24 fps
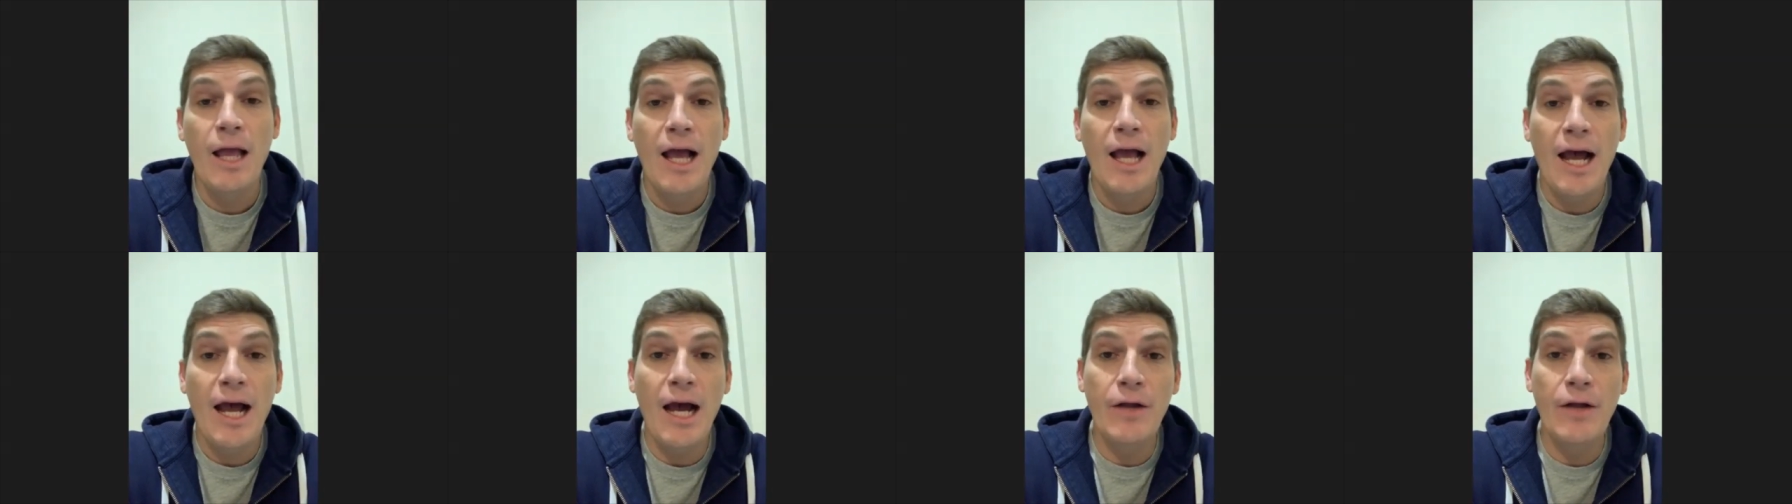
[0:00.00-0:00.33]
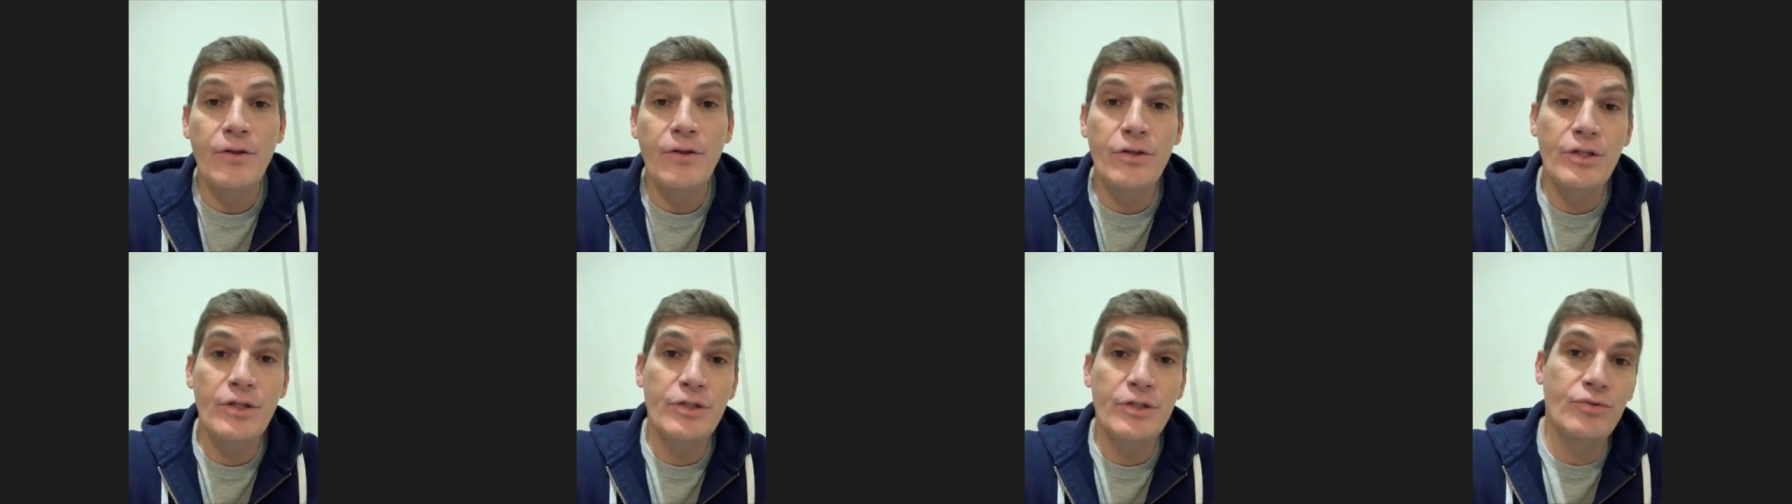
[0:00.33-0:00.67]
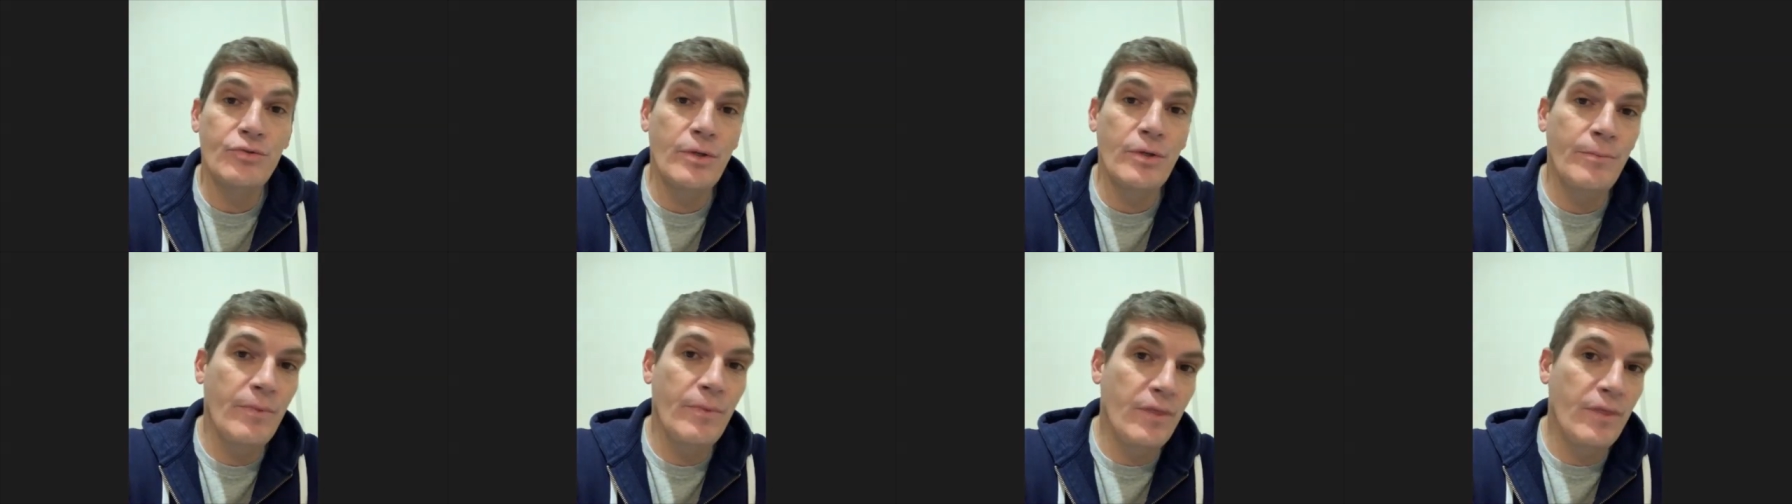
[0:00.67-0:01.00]
how did you
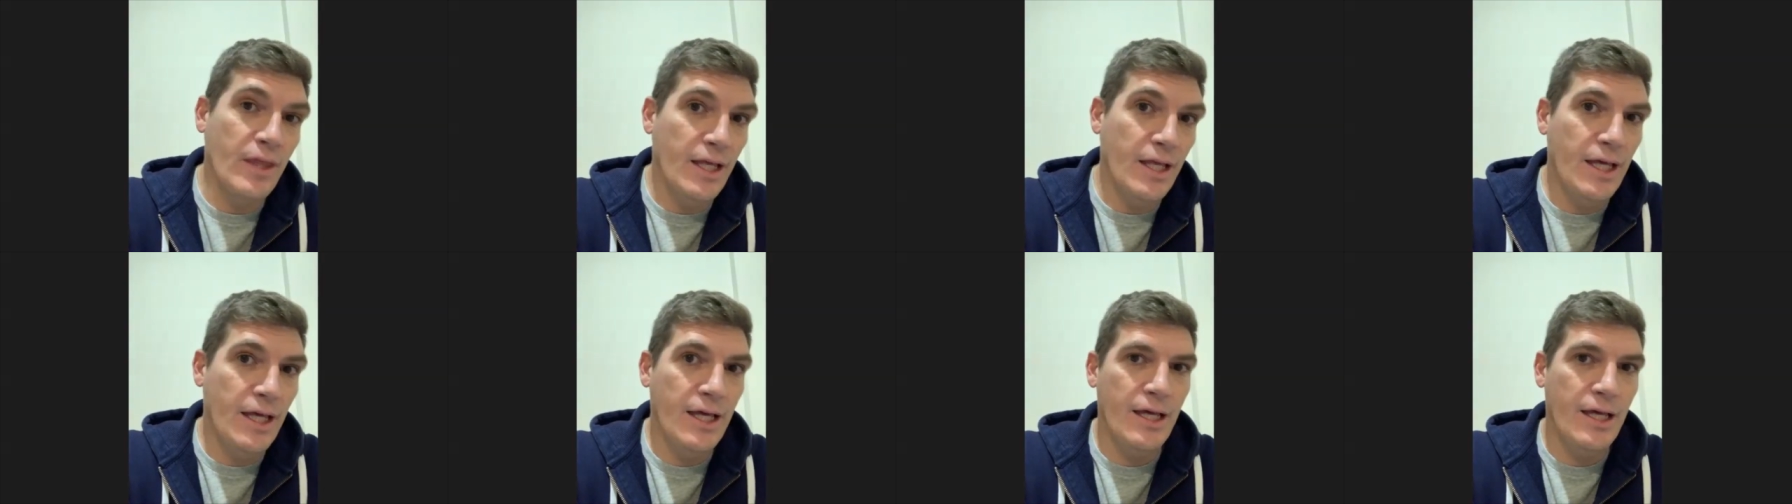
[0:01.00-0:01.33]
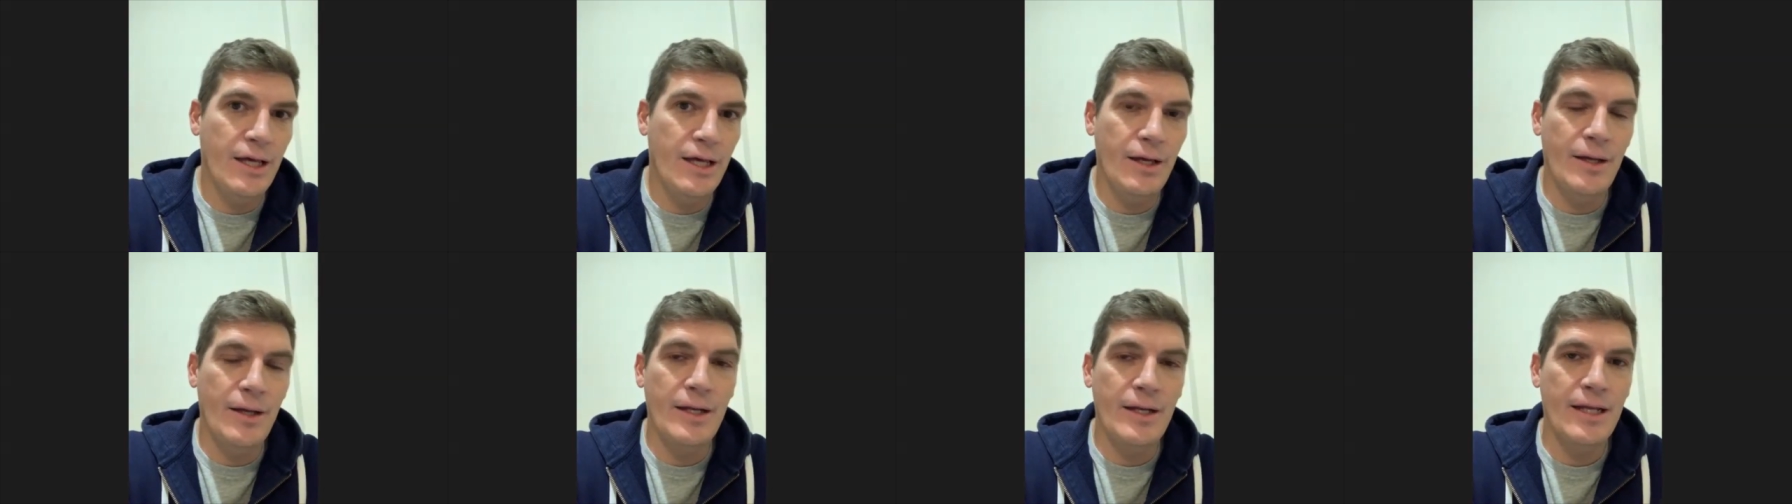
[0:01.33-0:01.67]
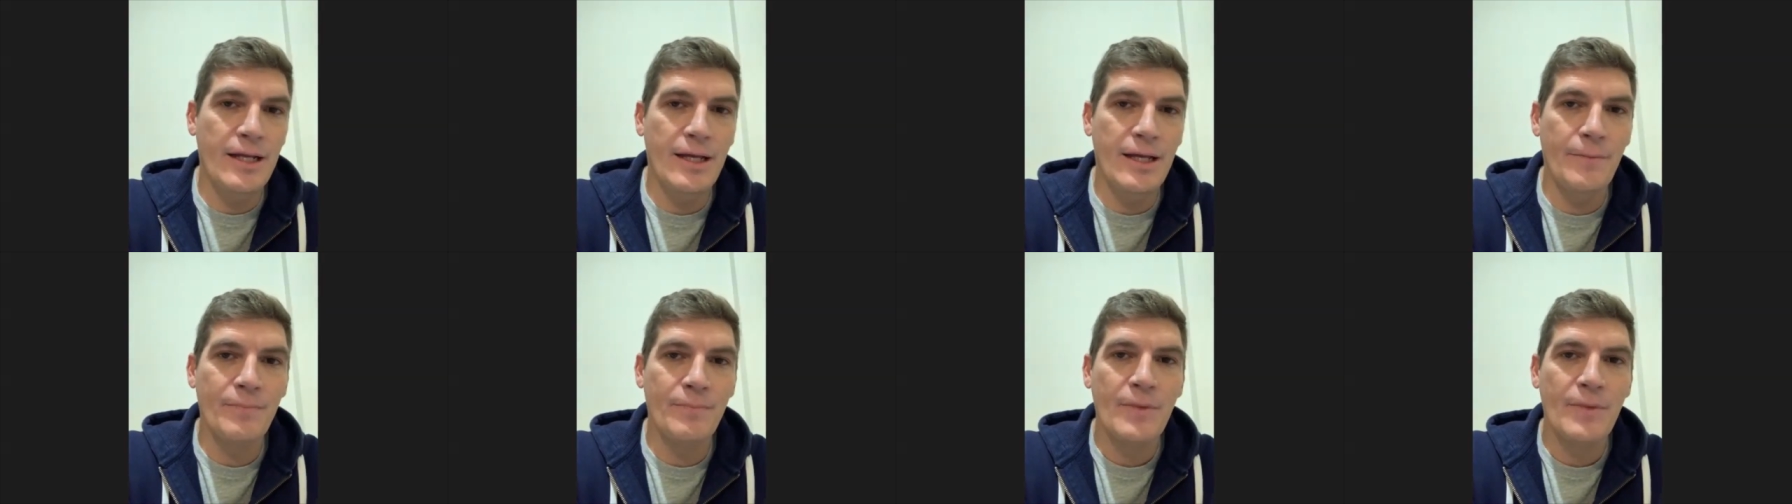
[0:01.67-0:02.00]
swim there, and
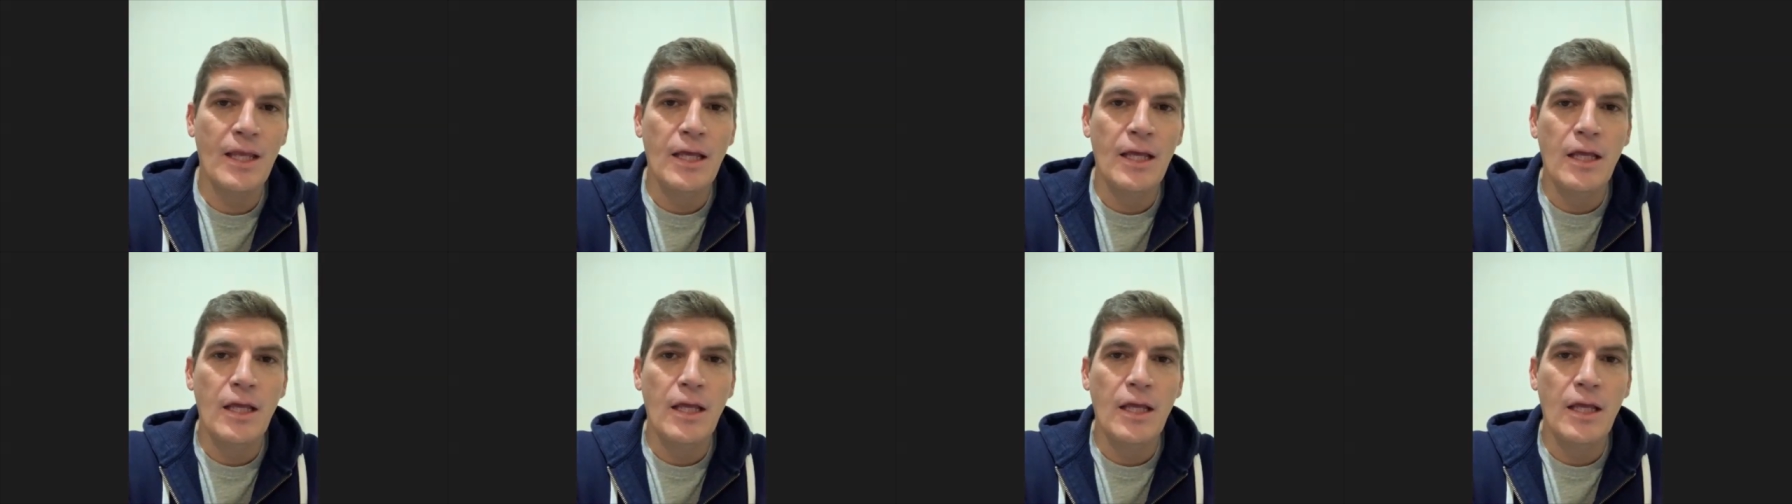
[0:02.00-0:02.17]
um,